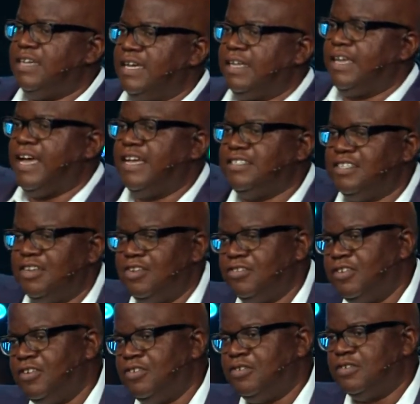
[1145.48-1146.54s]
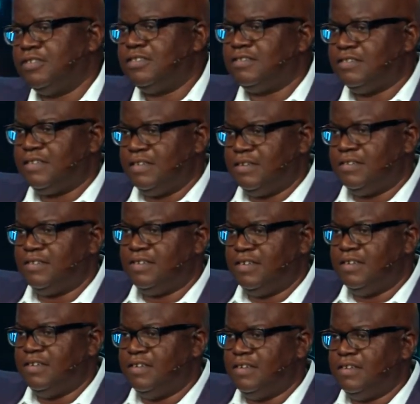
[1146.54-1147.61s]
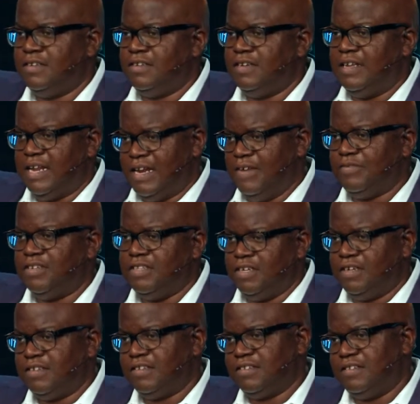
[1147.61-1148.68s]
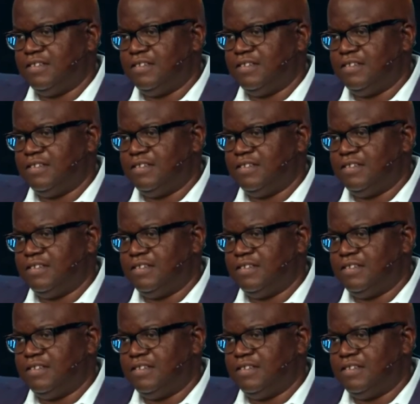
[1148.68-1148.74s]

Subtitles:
I cast it on the Lord, and I left it there.